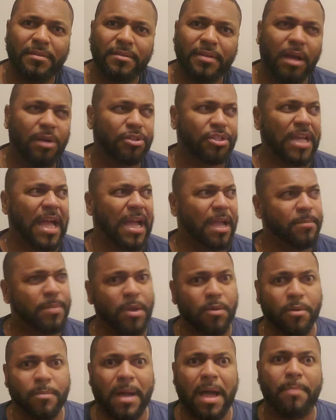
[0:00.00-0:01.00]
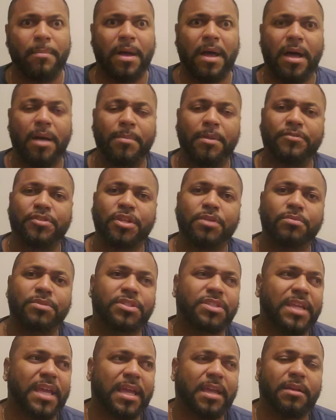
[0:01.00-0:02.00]
I wish I could be with my mom if she
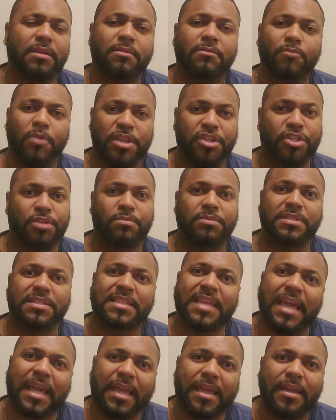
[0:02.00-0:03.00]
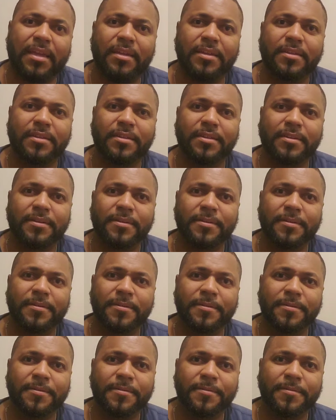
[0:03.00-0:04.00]
was sick, when she was sick.
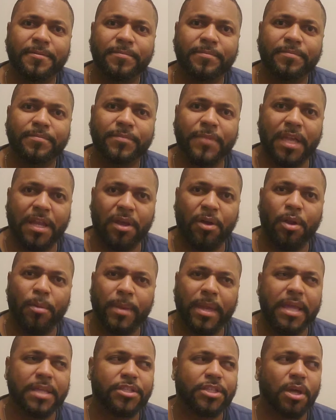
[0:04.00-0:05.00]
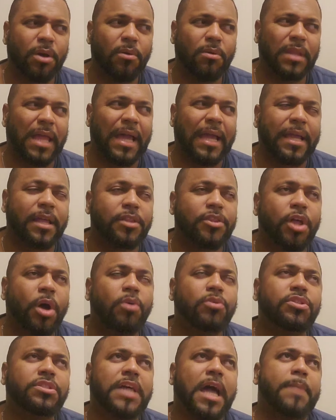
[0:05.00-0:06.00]
You know what I mean? So, like,
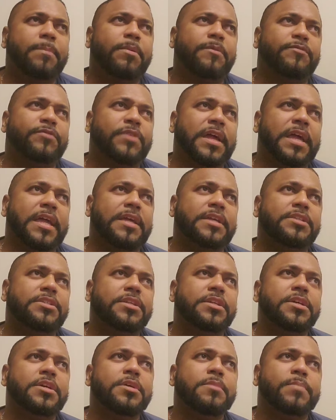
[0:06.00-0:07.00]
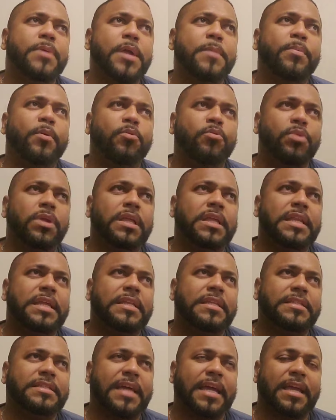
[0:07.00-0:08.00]
those type of things people really need
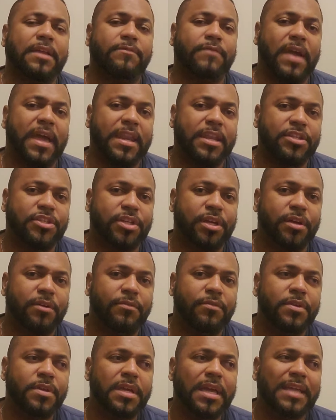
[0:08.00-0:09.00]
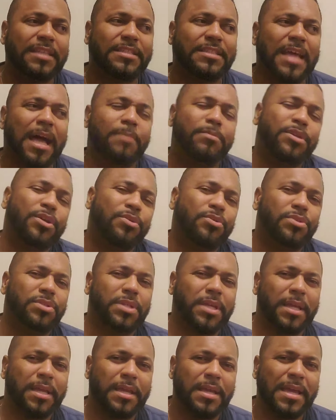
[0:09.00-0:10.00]
to take advantage of and stop
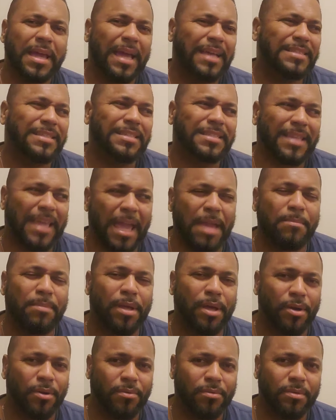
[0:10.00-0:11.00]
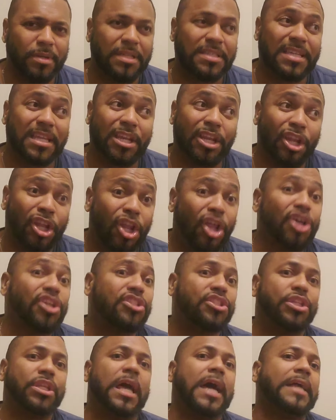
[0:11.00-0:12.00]
using as a scapegoat, because it
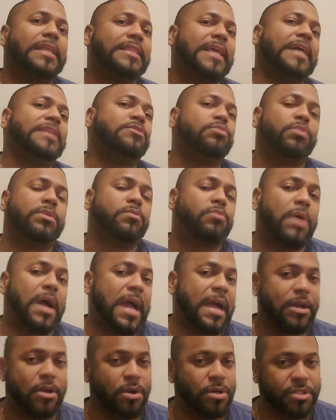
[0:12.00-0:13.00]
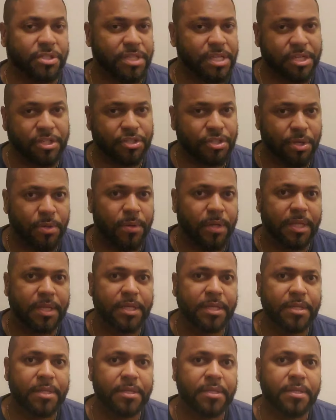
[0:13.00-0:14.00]
looks like that's what Ryan Garcia is doing.
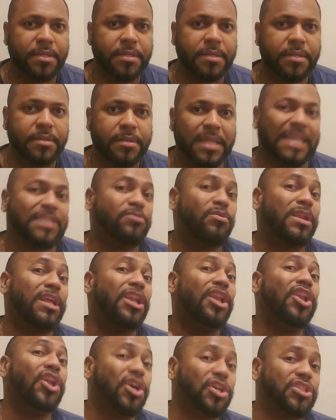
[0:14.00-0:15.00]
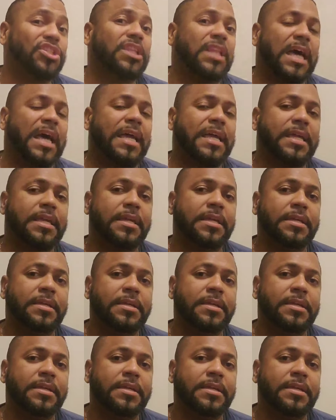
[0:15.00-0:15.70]
That's what it looks like.